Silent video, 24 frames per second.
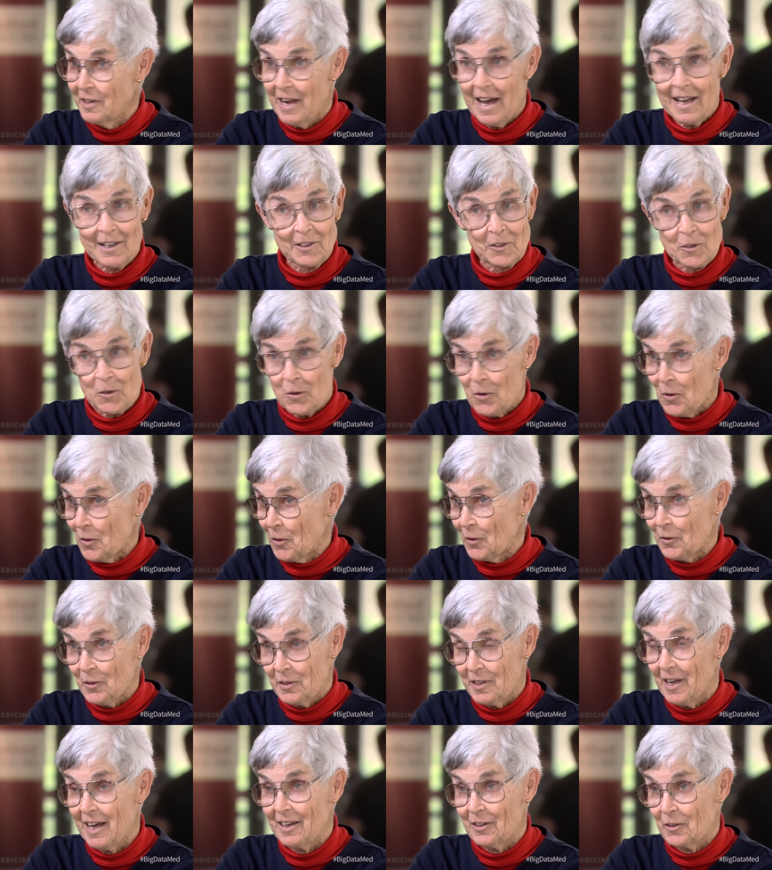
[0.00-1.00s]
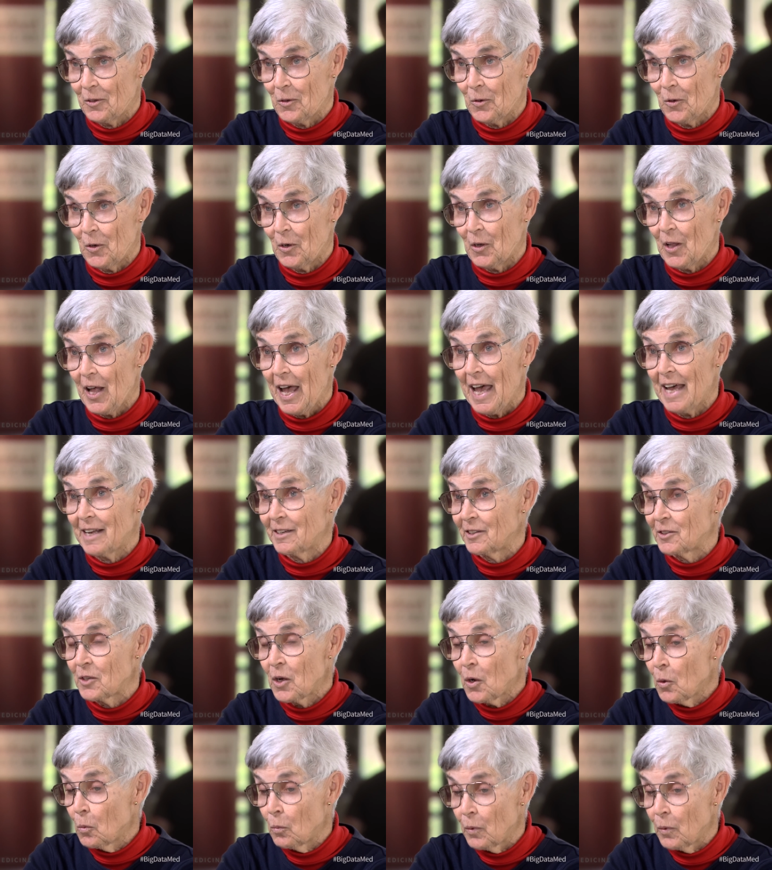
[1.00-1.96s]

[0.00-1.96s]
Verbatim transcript: not at all, not at all. And